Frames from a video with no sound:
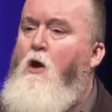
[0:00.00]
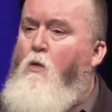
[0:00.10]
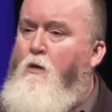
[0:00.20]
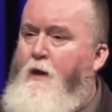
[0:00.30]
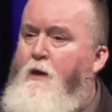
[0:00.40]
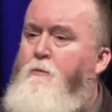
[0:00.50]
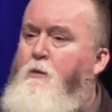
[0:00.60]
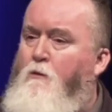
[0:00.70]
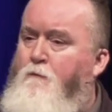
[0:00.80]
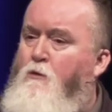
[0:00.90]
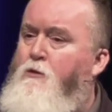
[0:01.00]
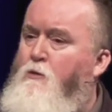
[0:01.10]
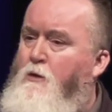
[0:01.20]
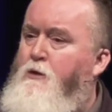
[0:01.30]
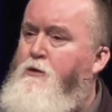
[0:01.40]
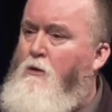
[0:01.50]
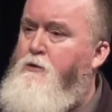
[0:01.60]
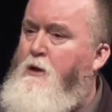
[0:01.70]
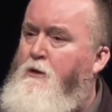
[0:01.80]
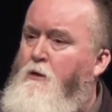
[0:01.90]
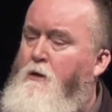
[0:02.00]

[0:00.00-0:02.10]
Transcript: where they could be referred to an adult gender